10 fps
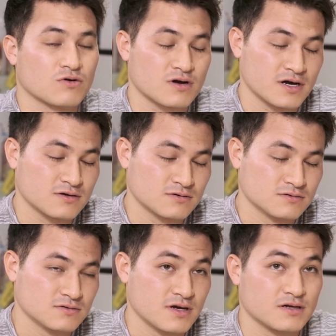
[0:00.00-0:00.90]
in
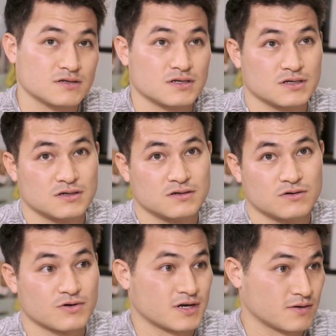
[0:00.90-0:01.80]
Hokkaido, ended in
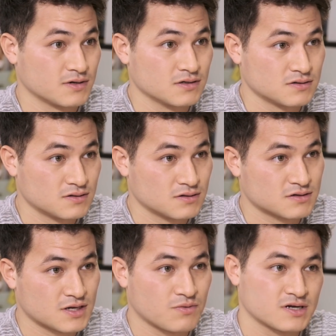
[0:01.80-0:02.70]
Okinawa,
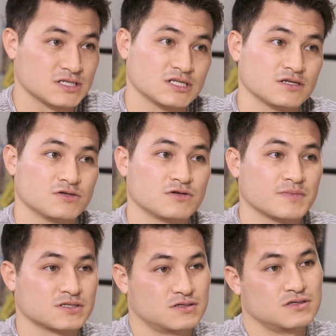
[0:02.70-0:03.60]
because I wanted to hit the Yuki
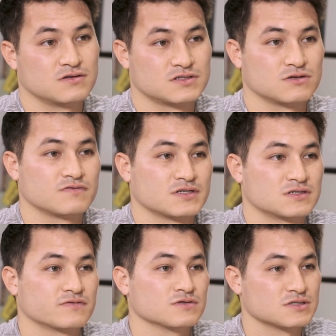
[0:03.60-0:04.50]
Matsuri, the snow
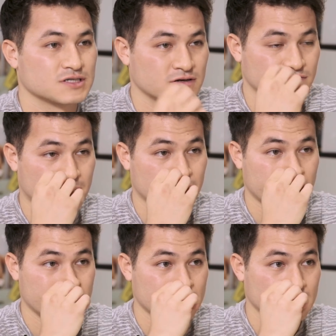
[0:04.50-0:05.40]
festivals, in February.